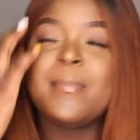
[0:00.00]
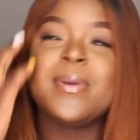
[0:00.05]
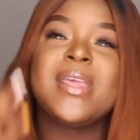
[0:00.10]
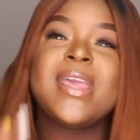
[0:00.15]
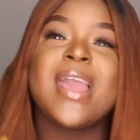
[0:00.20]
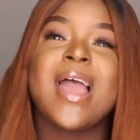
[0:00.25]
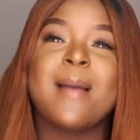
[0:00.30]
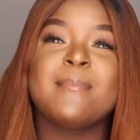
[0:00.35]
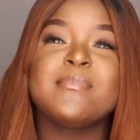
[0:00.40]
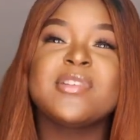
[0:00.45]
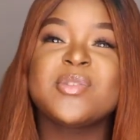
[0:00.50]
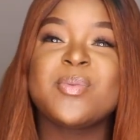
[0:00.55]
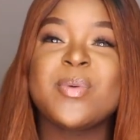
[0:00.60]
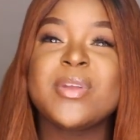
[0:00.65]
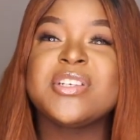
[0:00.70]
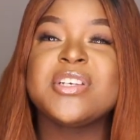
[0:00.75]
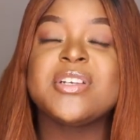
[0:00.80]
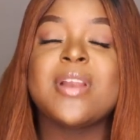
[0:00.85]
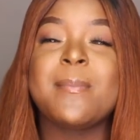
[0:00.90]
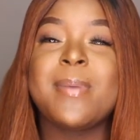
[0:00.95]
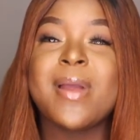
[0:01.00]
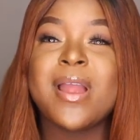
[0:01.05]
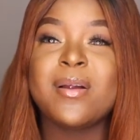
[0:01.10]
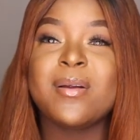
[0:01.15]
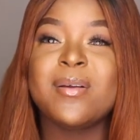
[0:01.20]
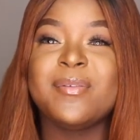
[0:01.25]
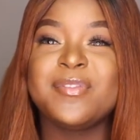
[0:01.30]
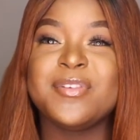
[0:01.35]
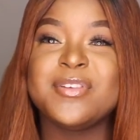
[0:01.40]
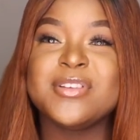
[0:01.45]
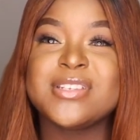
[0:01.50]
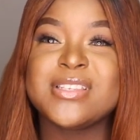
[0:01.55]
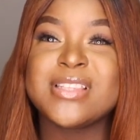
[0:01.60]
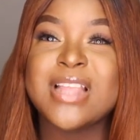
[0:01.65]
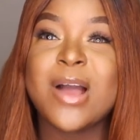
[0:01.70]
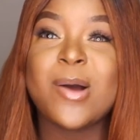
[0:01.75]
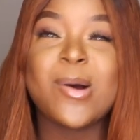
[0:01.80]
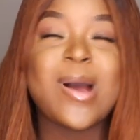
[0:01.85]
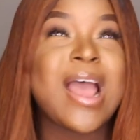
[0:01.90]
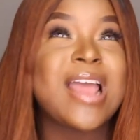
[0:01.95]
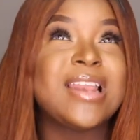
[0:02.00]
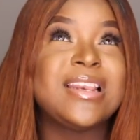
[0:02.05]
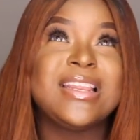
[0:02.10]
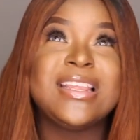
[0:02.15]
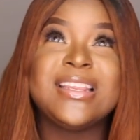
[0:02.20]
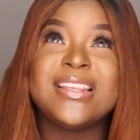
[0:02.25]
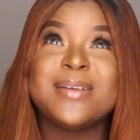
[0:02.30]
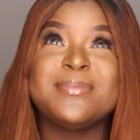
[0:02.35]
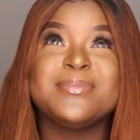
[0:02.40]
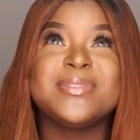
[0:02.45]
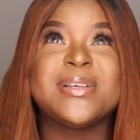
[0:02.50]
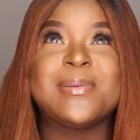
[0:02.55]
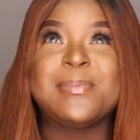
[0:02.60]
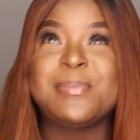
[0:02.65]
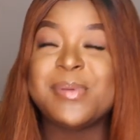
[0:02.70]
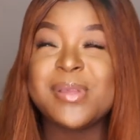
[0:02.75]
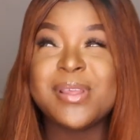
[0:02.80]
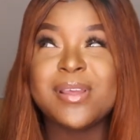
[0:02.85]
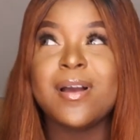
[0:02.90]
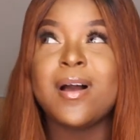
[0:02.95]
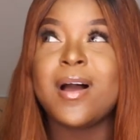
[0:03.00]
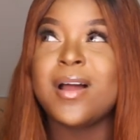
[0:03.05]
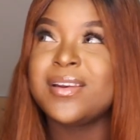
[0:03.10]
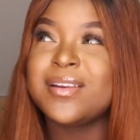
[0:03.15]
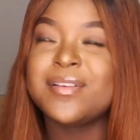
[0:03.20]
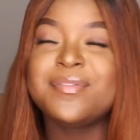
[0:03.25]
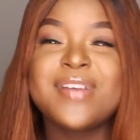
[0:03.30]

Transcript: But yeah, I'm switching up hair reviews now. I need them to be under